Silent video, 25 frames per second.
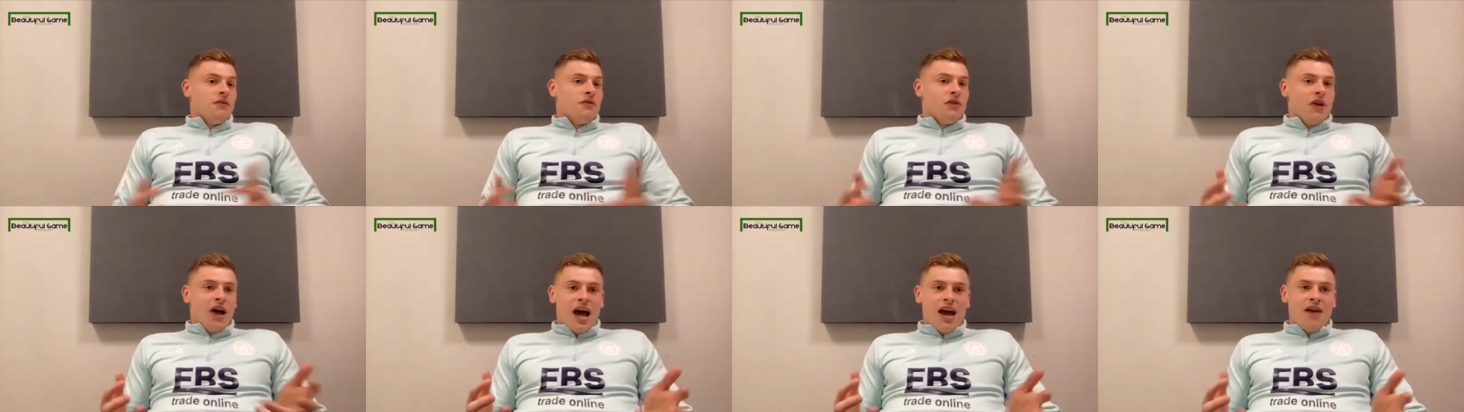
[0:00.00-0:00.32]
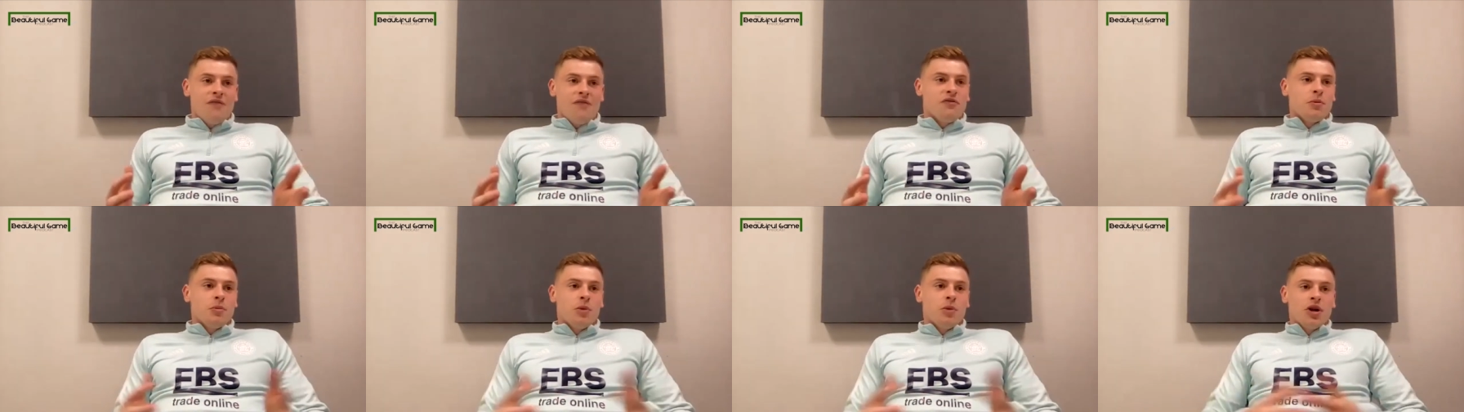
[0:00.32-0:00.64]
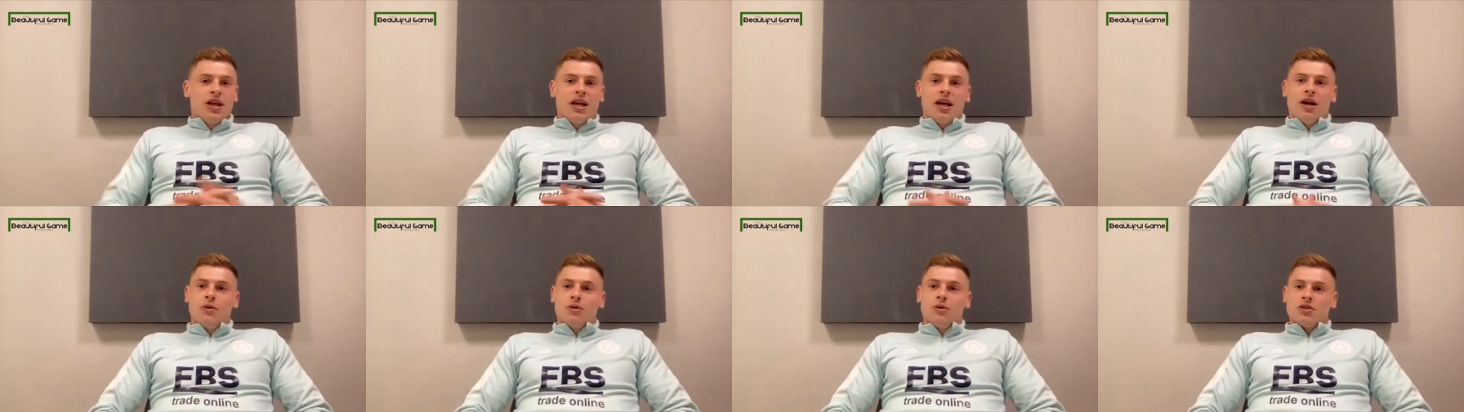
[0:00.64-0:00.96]
But then for
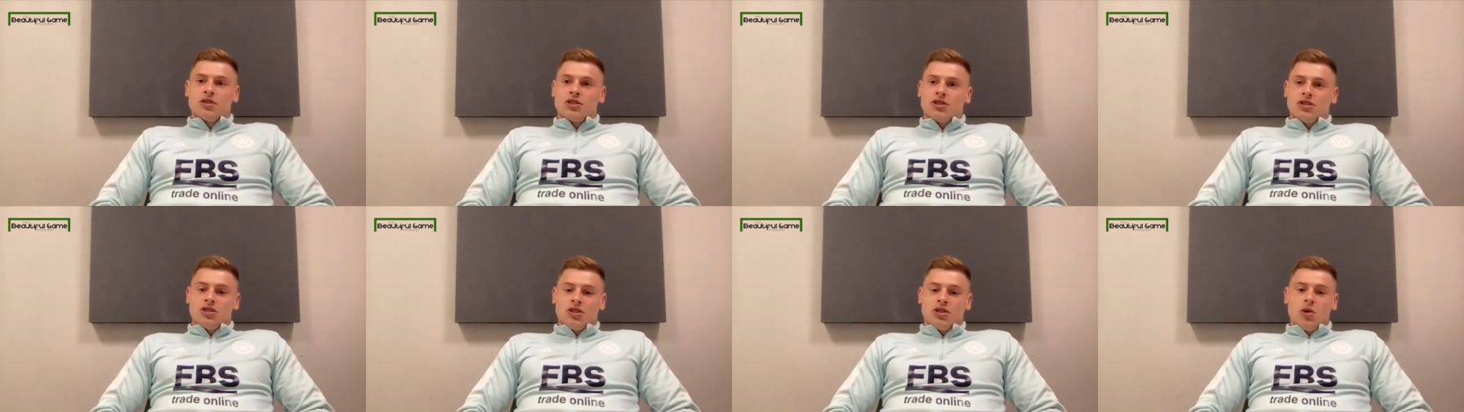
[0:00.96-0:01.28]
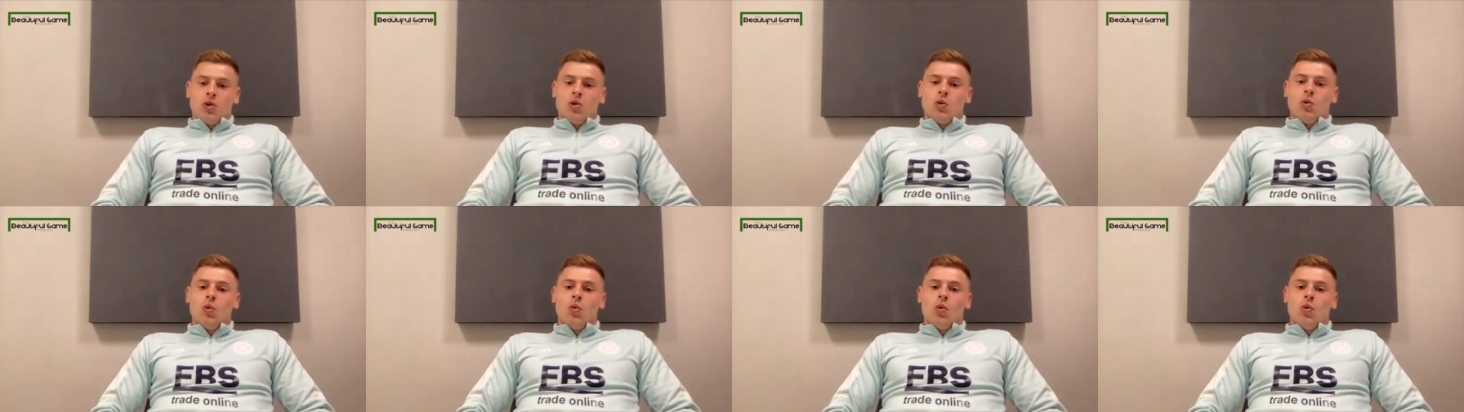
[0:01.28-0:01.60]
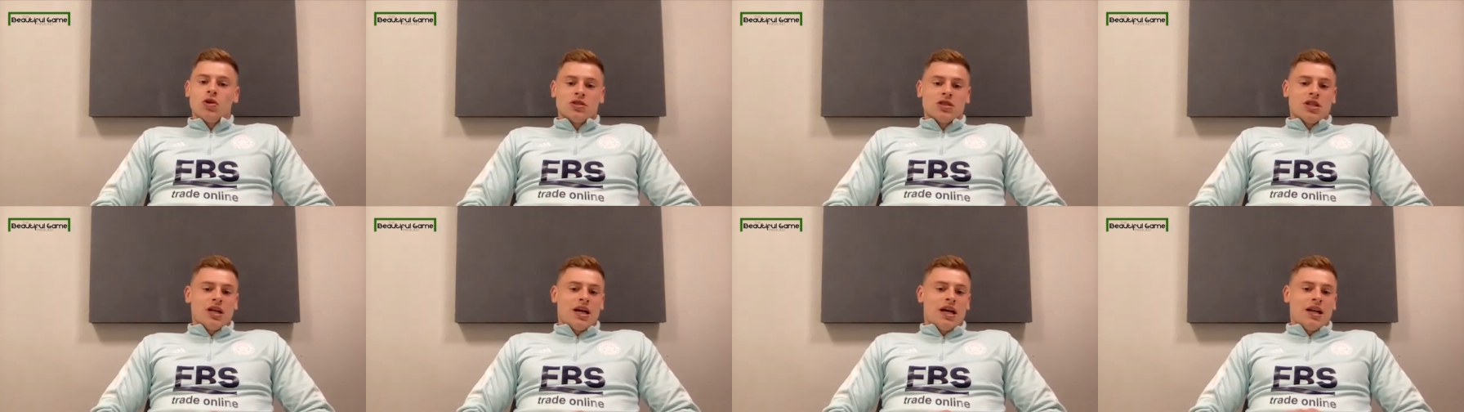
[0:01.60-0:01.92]
everybody else
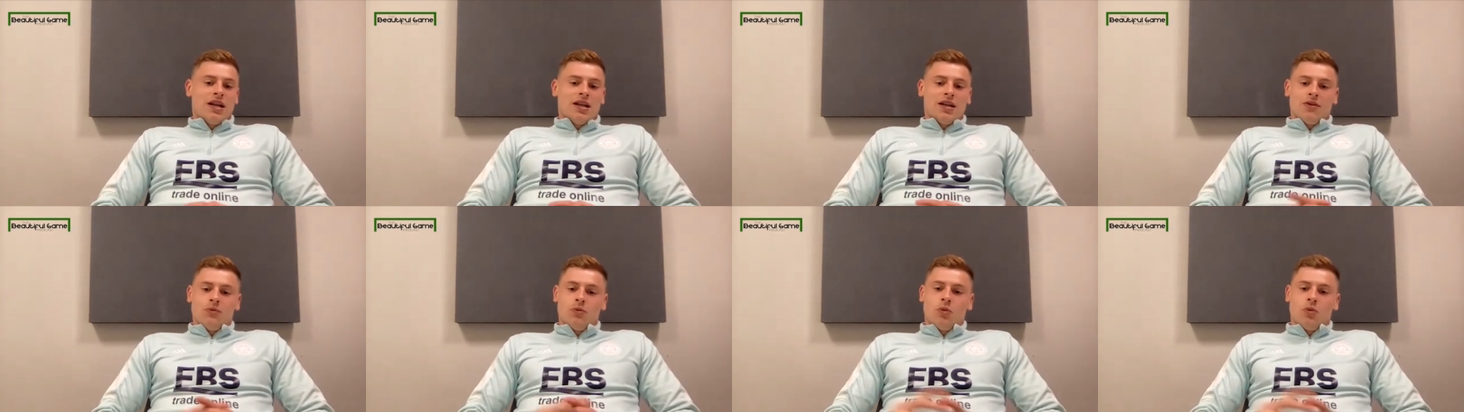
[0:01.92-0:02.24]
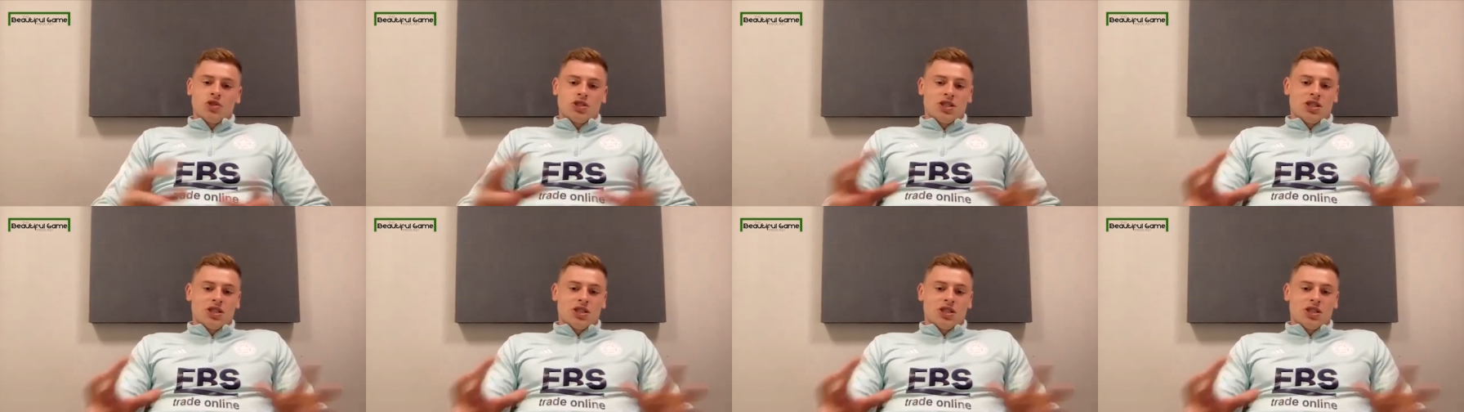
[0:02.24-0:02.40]
who wasn't at